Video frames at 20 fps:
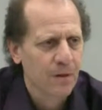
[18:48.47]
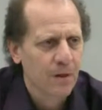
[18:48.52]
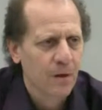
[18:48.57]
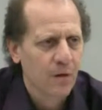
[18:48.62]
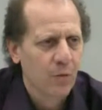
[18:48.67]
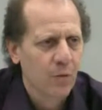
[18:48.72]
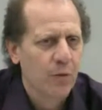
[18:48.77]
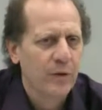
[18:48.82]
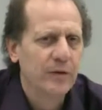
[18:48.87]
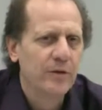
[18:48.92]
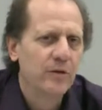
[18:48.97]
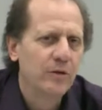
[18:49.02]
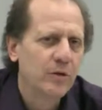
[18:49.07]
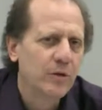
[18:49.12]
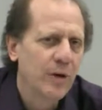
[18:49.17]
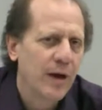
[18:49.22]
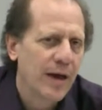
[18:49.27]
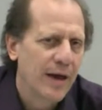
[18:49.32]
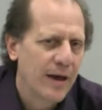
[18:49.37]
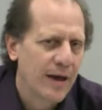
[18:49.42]
We
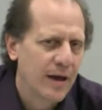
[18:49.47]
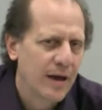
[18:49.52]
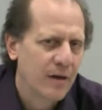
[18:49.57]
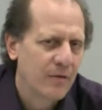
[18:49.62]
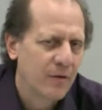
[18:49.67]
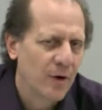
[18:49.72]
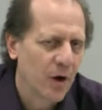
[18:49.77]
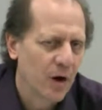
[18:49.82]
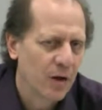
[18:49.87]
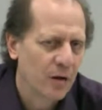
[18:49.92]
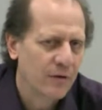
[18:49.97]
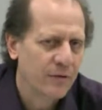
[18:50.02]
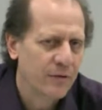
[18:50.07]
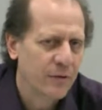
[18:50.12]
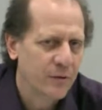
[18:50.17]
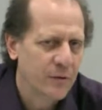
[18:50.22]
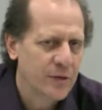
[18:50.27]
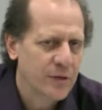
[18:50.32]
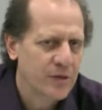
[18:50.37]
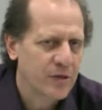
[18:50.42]
do have, all of
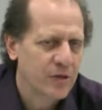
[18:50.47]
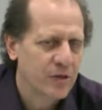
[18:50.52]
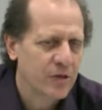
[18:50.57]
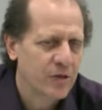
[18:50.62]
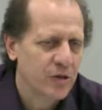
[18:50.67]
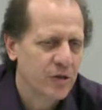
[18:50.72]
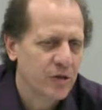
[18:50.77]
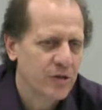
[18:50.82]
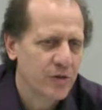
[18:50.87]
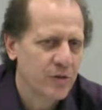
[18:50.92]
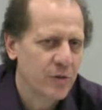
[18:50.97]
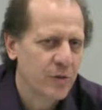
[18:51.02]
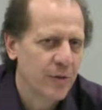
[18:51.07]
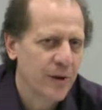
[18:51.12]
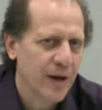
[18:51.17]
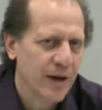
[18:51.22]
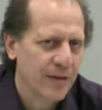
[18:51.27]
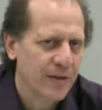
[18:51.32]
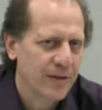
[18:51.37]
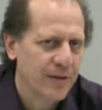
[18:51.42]
the research goes through
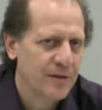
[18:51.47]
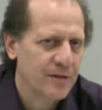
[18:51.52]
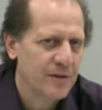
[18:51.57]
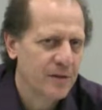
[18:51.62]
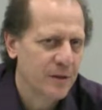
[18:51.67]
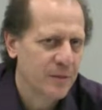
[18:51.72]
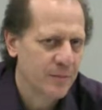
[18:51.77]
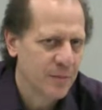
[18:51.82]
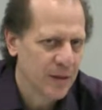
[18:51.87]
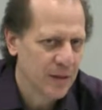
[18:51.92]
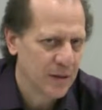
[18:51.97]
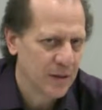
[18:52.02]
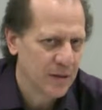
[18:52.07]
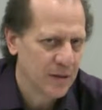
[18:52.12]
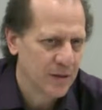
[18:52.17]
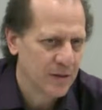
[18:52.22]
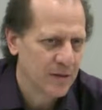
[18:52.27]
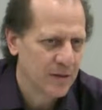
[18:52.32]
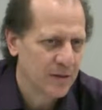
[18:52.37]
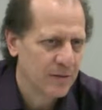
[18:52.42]
ethics
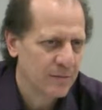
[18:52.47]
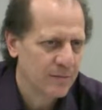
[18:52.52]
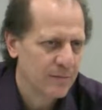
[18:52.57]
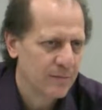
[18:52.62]
committees.